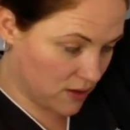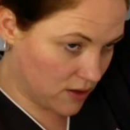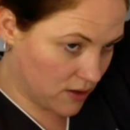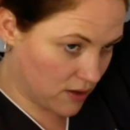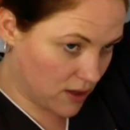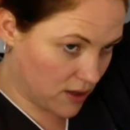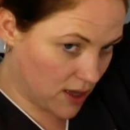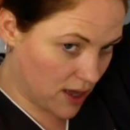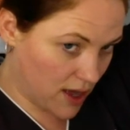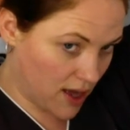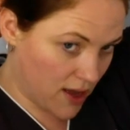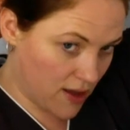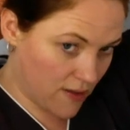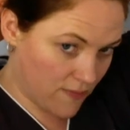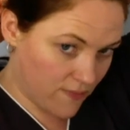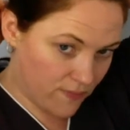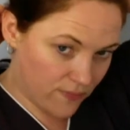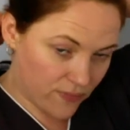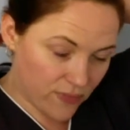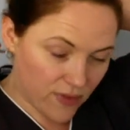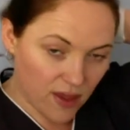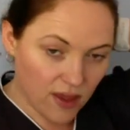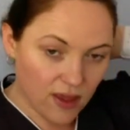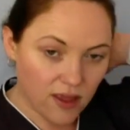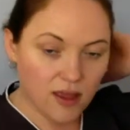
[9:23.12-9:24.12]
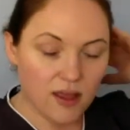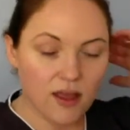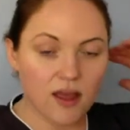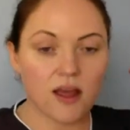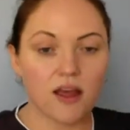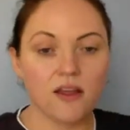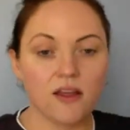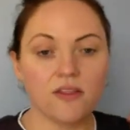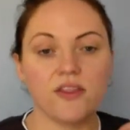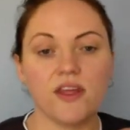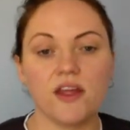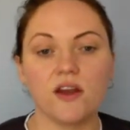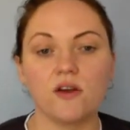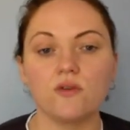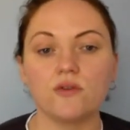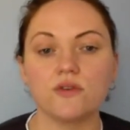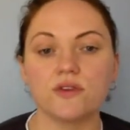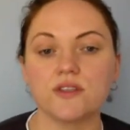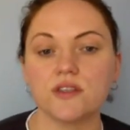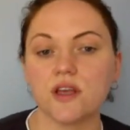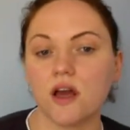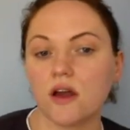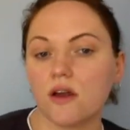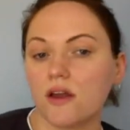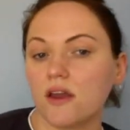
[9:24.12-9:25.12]
Okay. Then
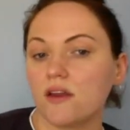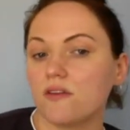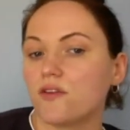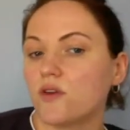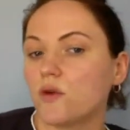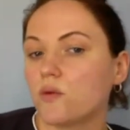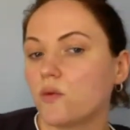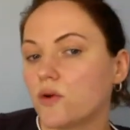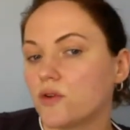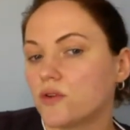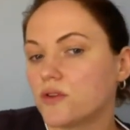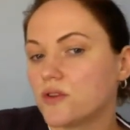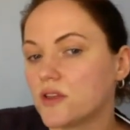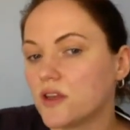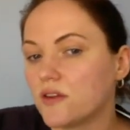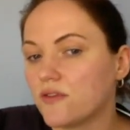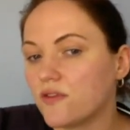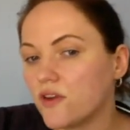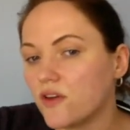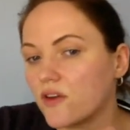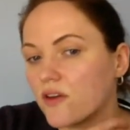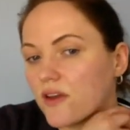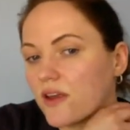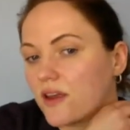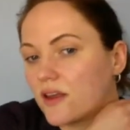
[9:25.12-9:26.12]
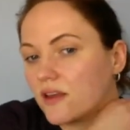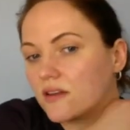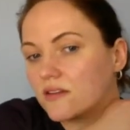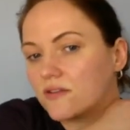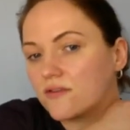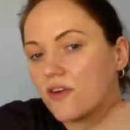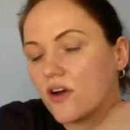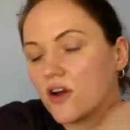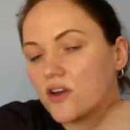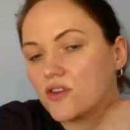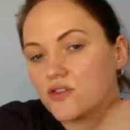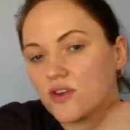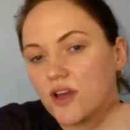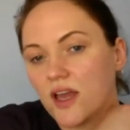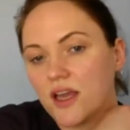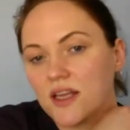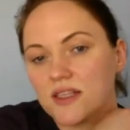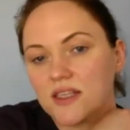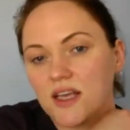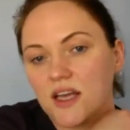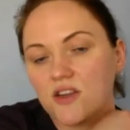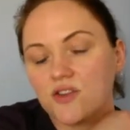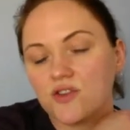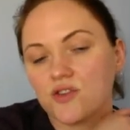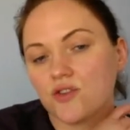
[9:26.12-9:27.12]
also, if you find you're
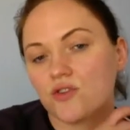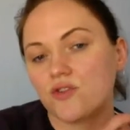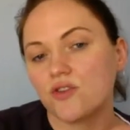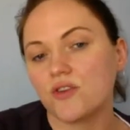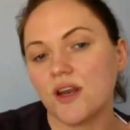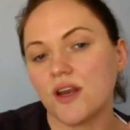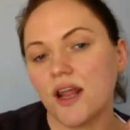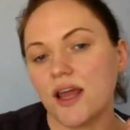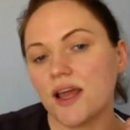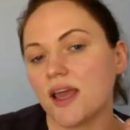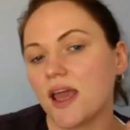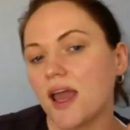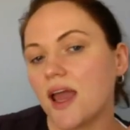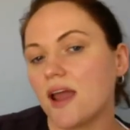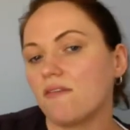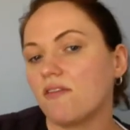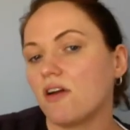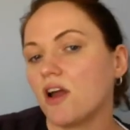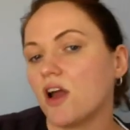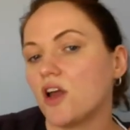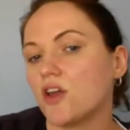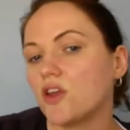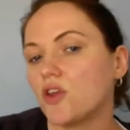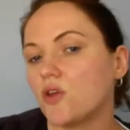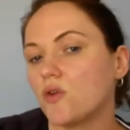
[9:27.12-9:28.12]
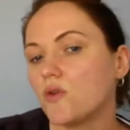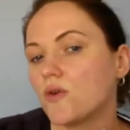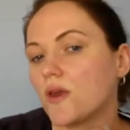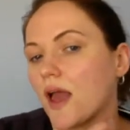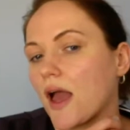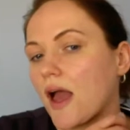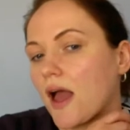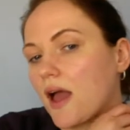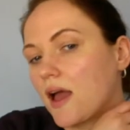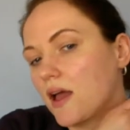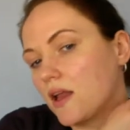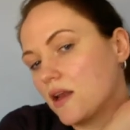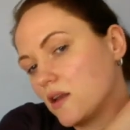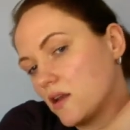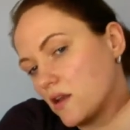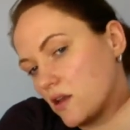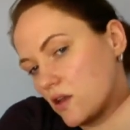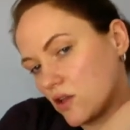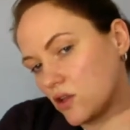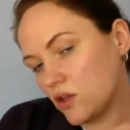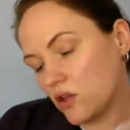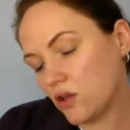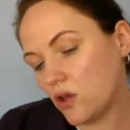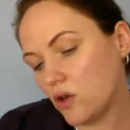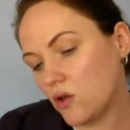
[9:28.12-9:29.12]
getting tension on your neck area, you can
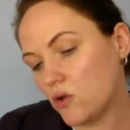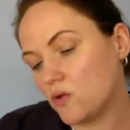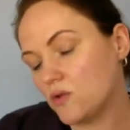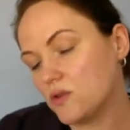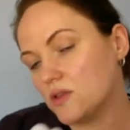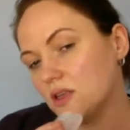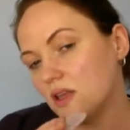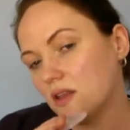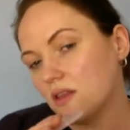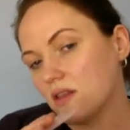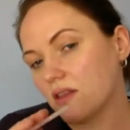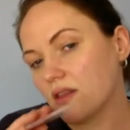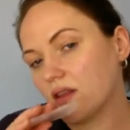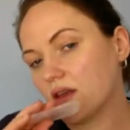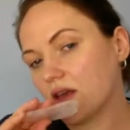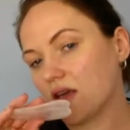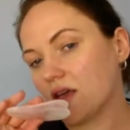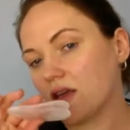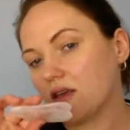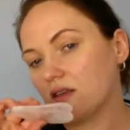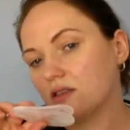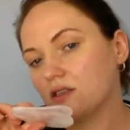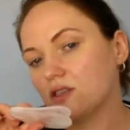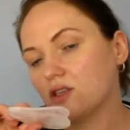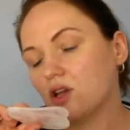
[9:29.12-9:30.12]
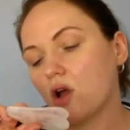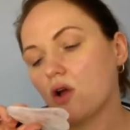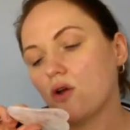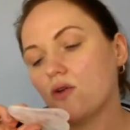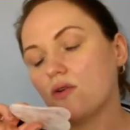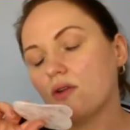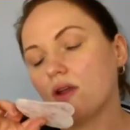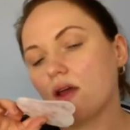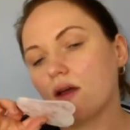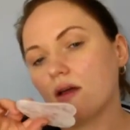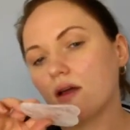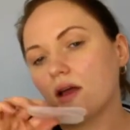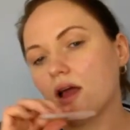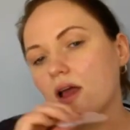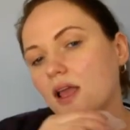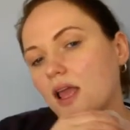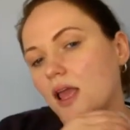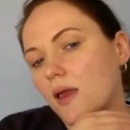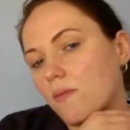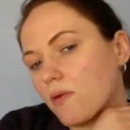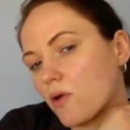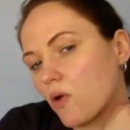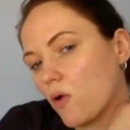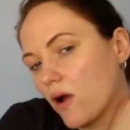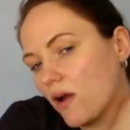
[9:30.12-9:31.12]
use the stone,
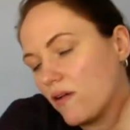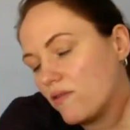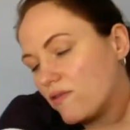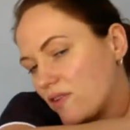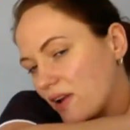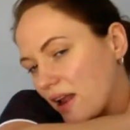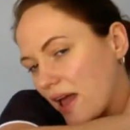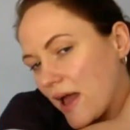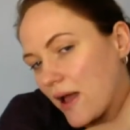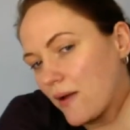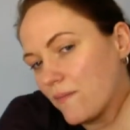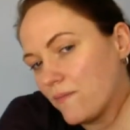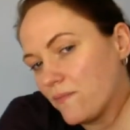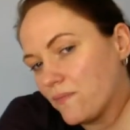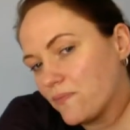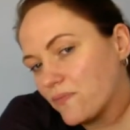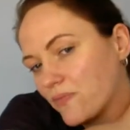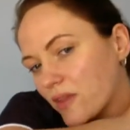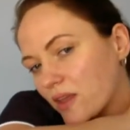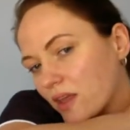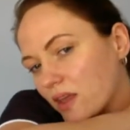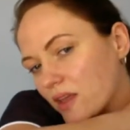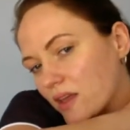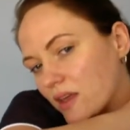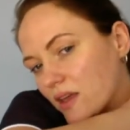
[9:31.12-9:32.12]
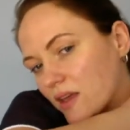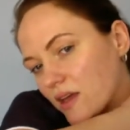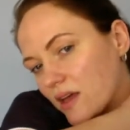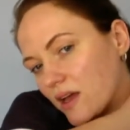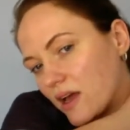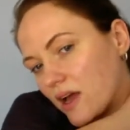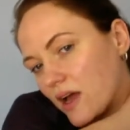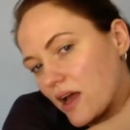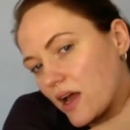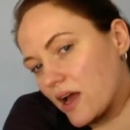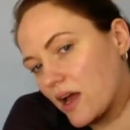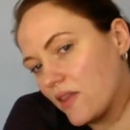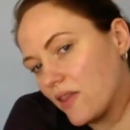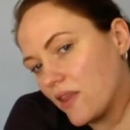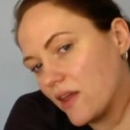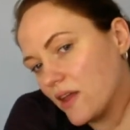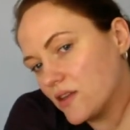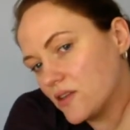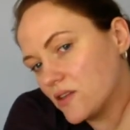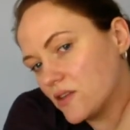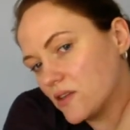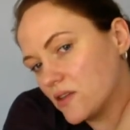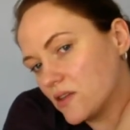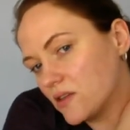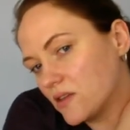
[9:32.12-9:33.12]
keep it quite flat, and
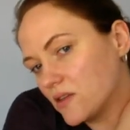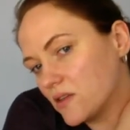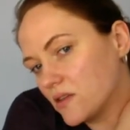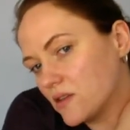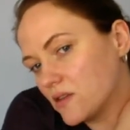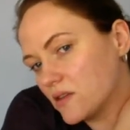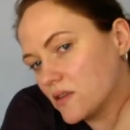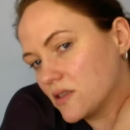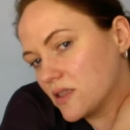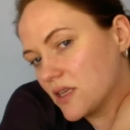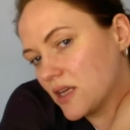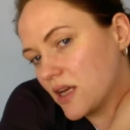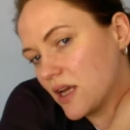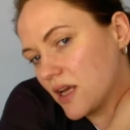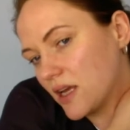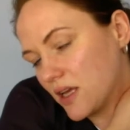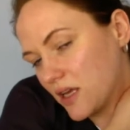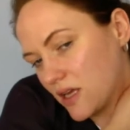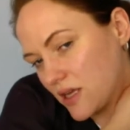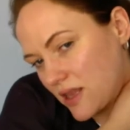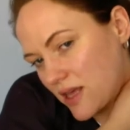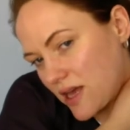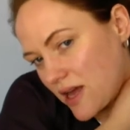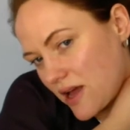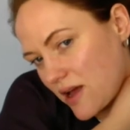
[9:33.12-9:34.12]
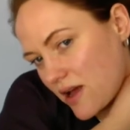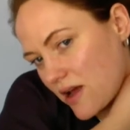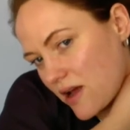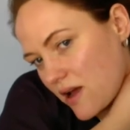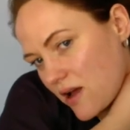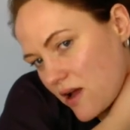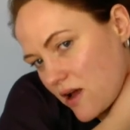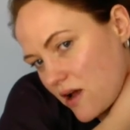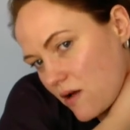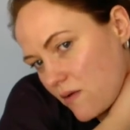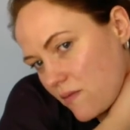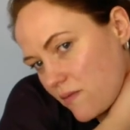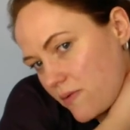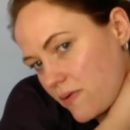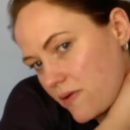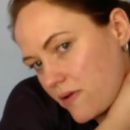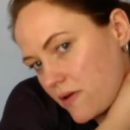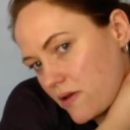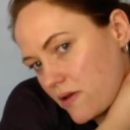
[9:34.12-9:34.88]
then take that up